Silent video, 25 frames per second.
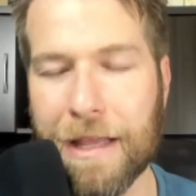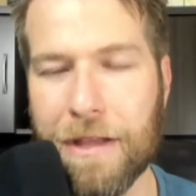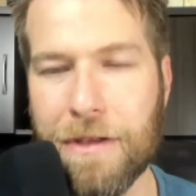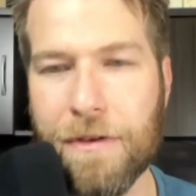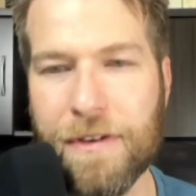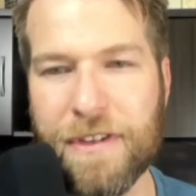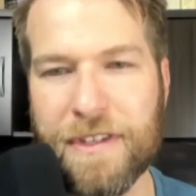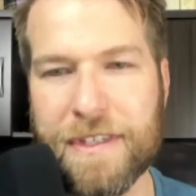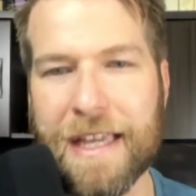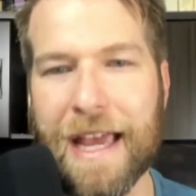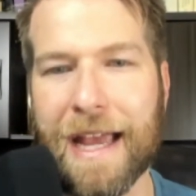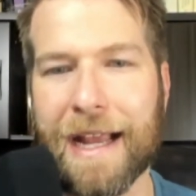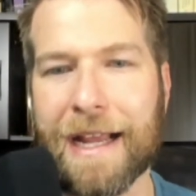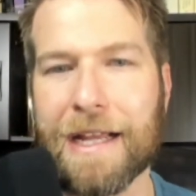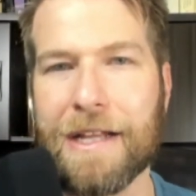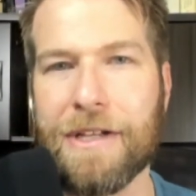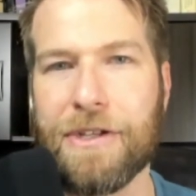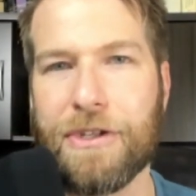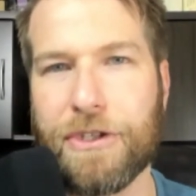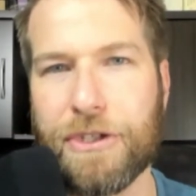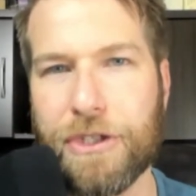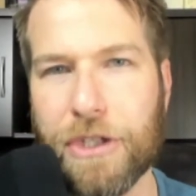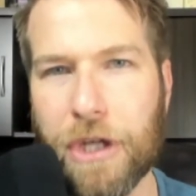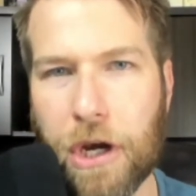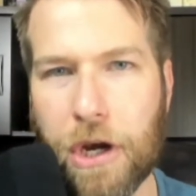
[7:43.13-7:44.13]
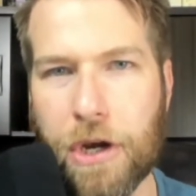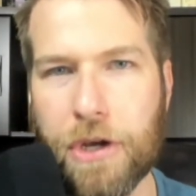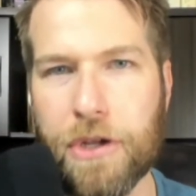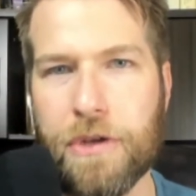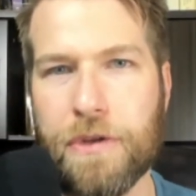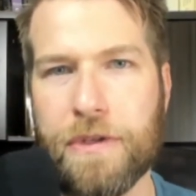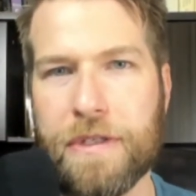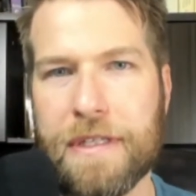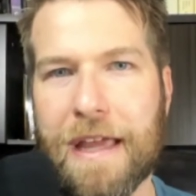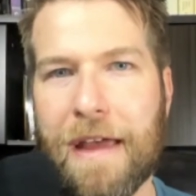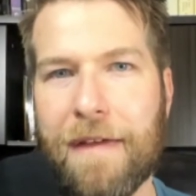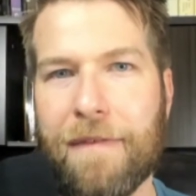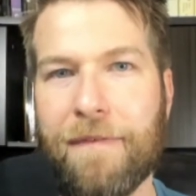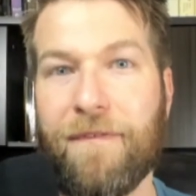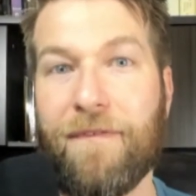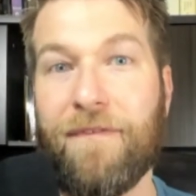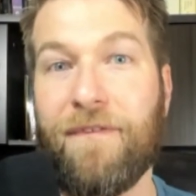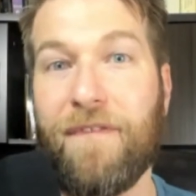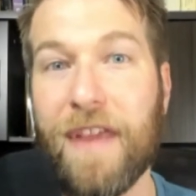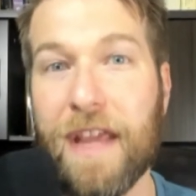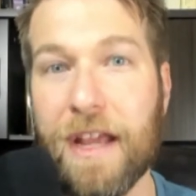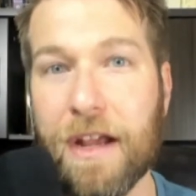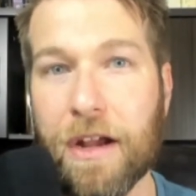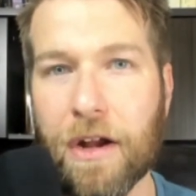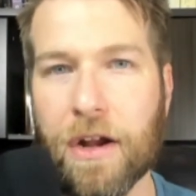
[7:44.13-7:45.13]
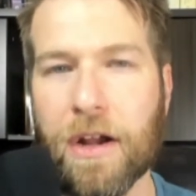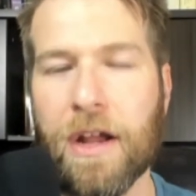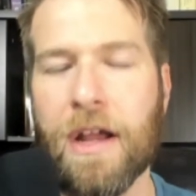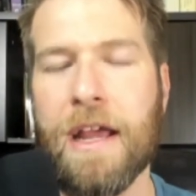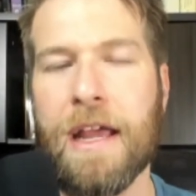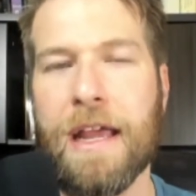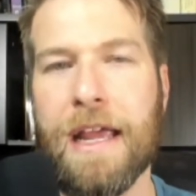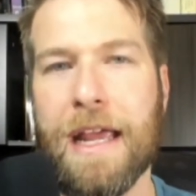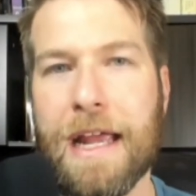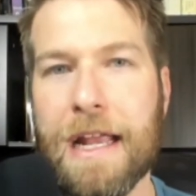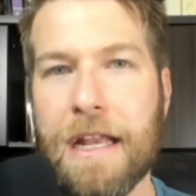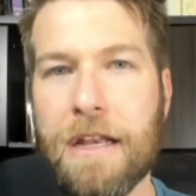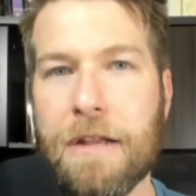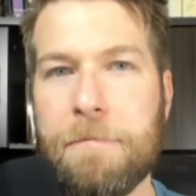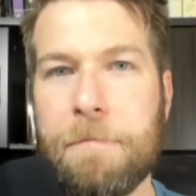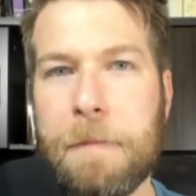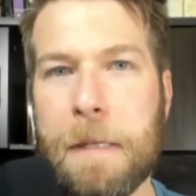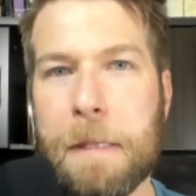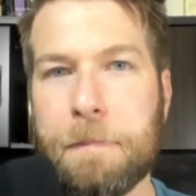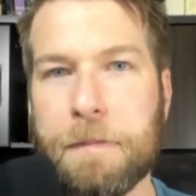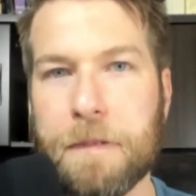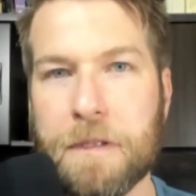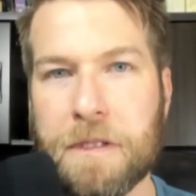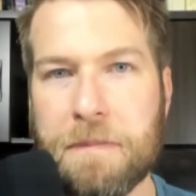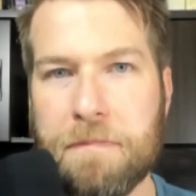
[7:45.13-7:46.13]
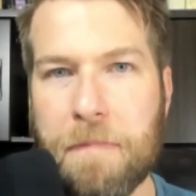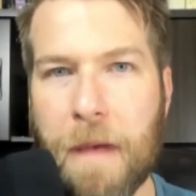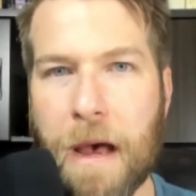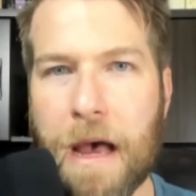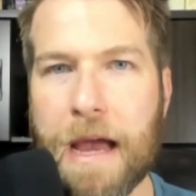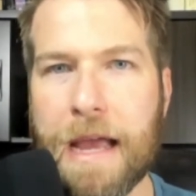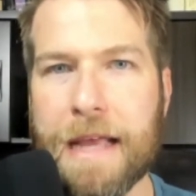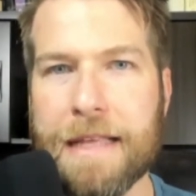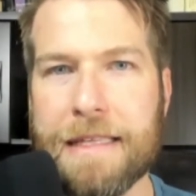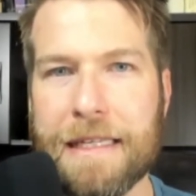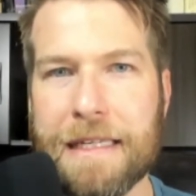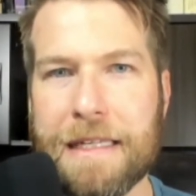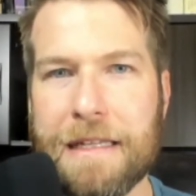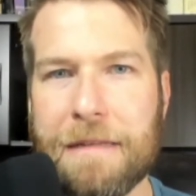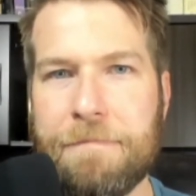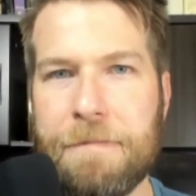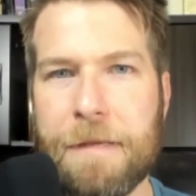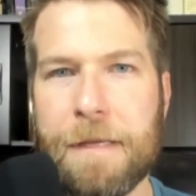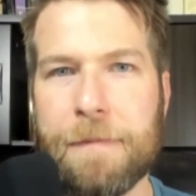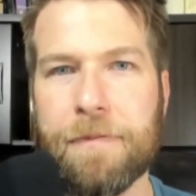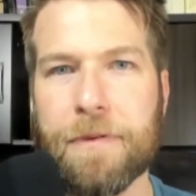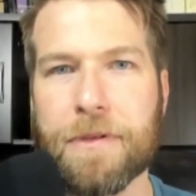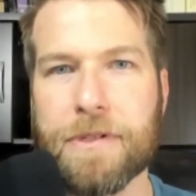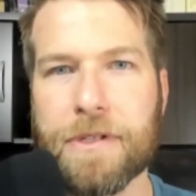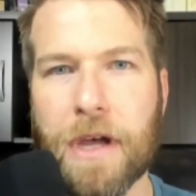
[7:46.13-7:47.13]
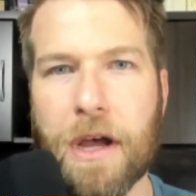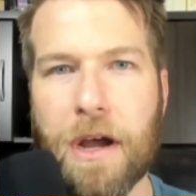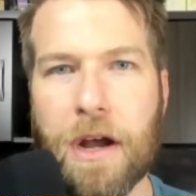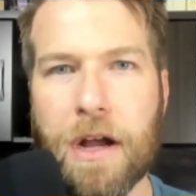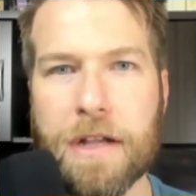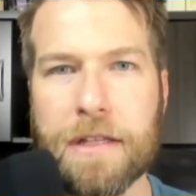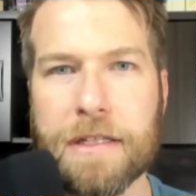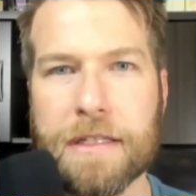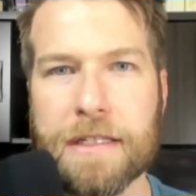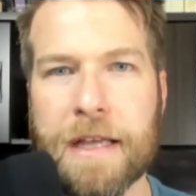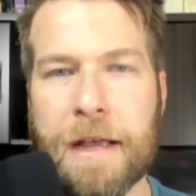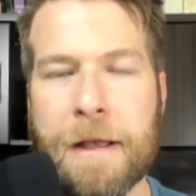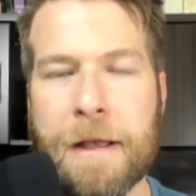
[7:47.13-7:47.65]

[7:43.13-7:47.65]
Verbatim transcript: You set concern, you set fear into people's minds, into people's hearts.